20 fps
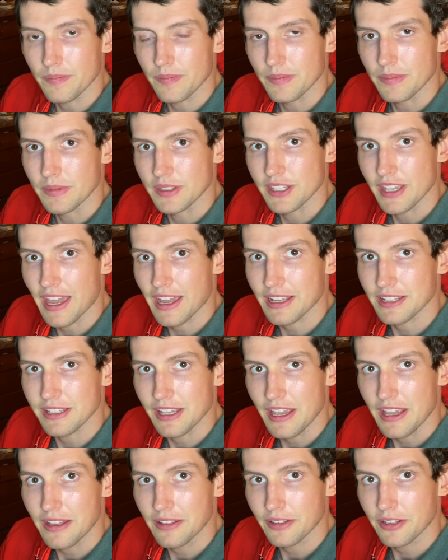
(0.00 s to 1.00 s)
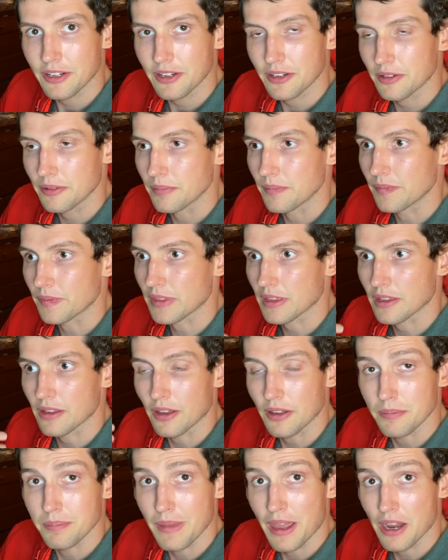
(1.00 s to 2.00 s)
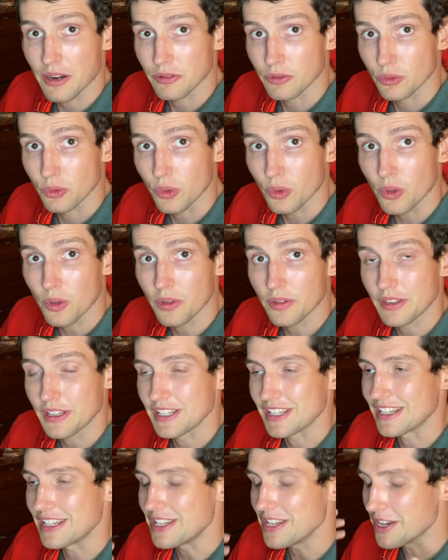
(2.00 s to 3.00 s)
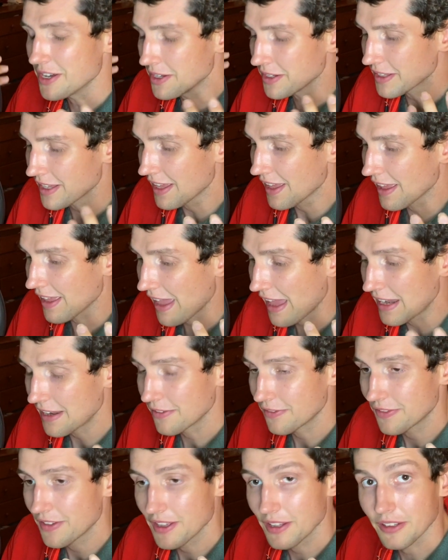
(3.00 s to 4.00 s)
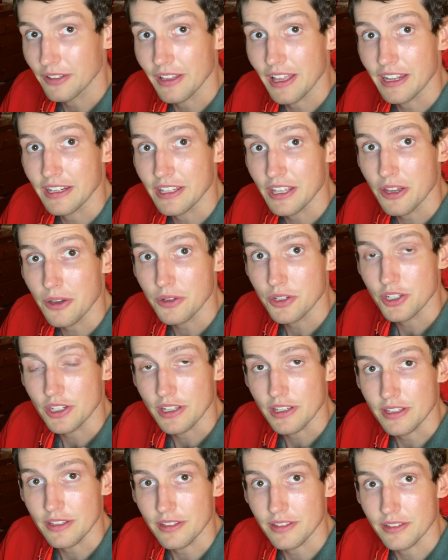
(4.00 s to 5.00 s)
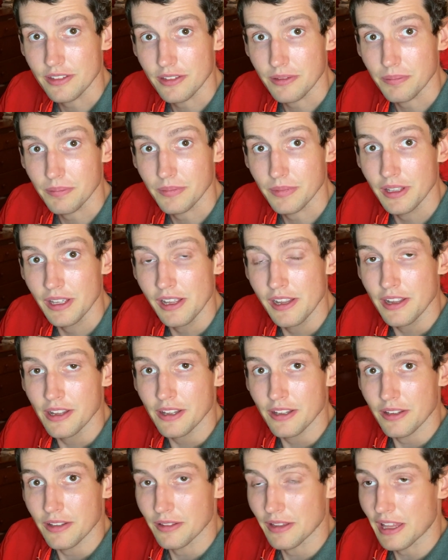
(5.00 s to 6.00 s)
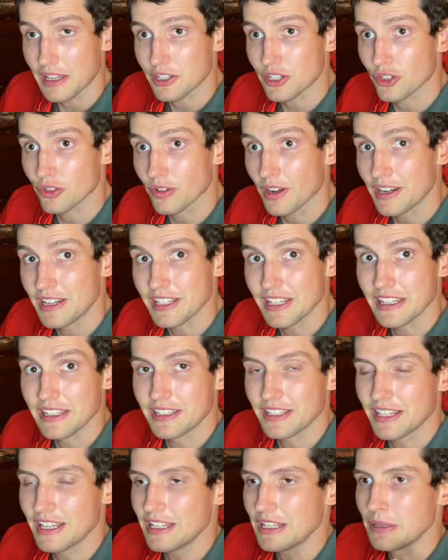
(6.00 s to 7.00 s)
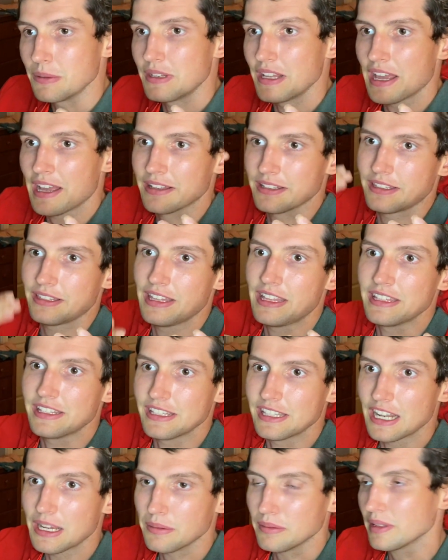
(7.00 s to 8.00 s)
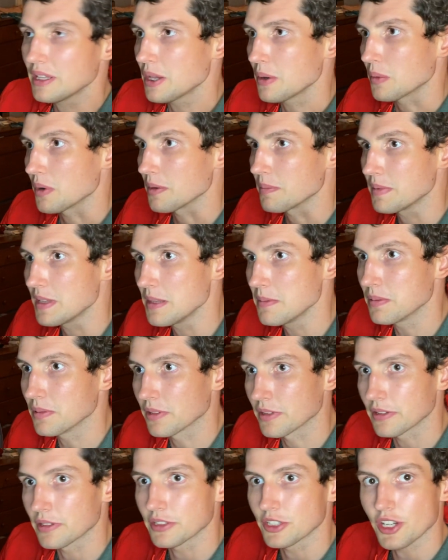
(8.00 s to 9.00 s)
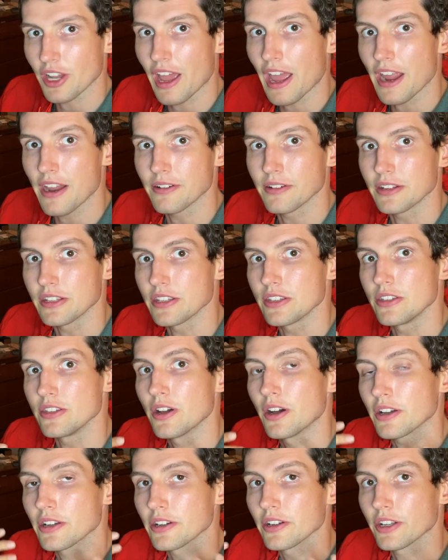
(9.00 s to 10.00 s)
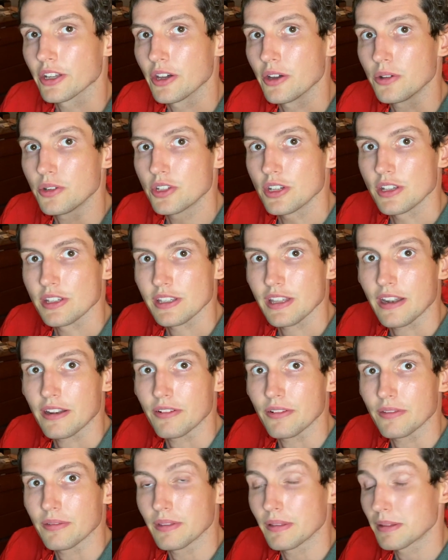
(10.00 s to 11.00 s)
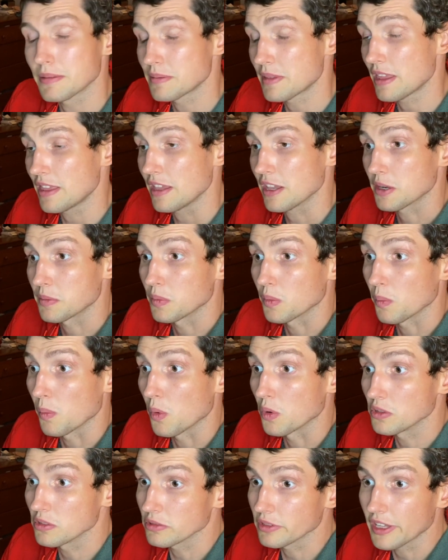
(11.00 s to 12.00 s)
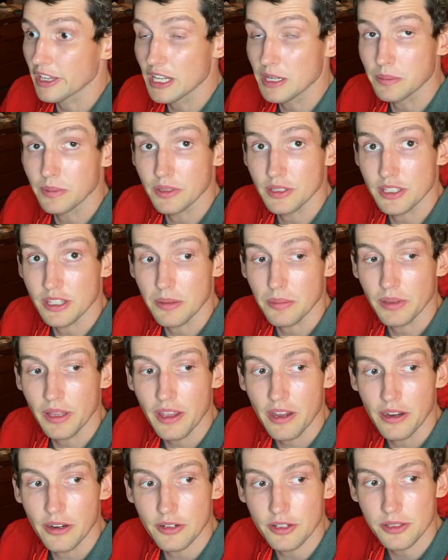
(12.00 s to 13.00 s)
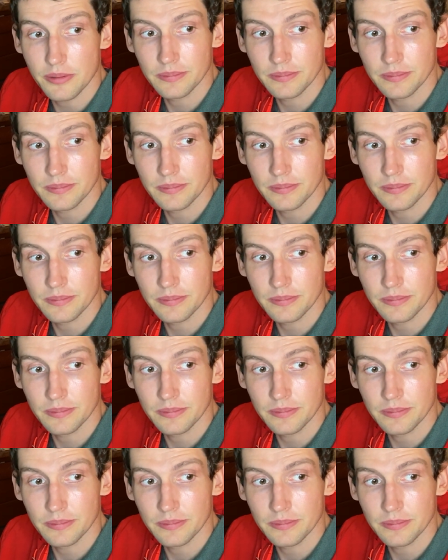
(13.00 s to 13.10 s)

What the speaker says: Zach Taylor and Matt Rule, these young NFL head coaches, that trend has continued down to the NCAA, where people are hiring younger coaches that they think are more relatable to the players.